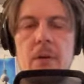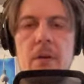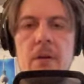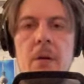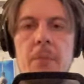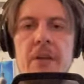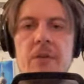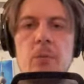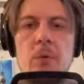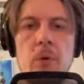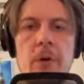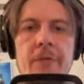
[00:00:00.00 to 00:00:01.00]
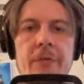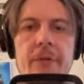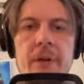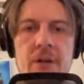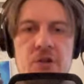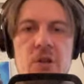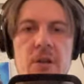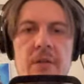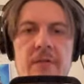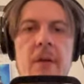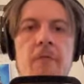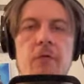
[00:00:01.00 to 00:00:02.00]
Yeah, but we want actually
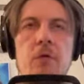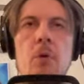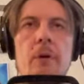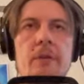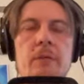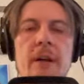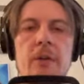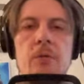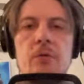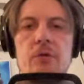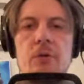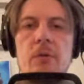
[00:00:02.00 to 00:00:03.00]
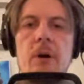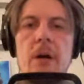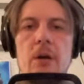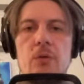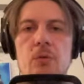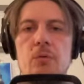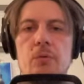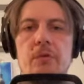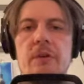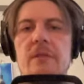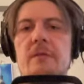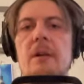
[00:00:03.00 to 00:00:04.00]
some float value. So to do
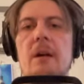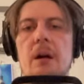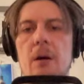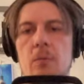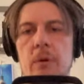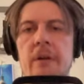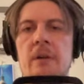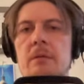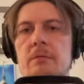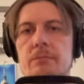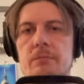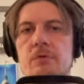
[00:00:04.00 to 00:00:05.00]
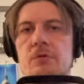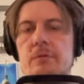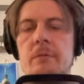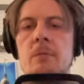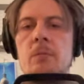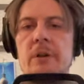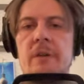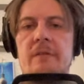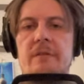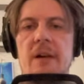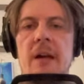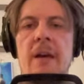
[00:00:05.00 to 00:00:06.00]
this, we we
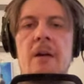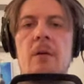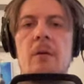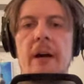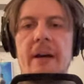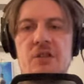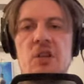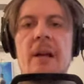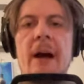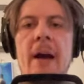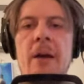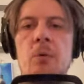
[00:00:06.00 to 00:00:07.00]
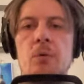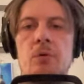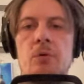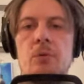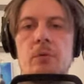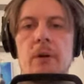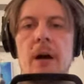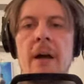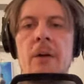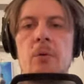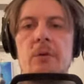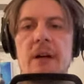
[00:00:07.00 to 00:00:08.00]
say actually I could do
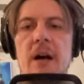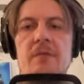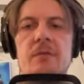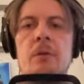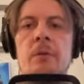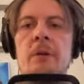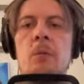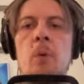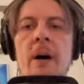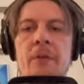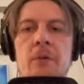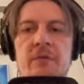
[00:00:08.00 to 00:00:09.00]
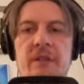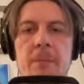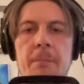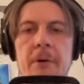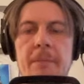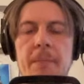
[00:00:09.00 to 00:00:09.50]
I could cast only one of them.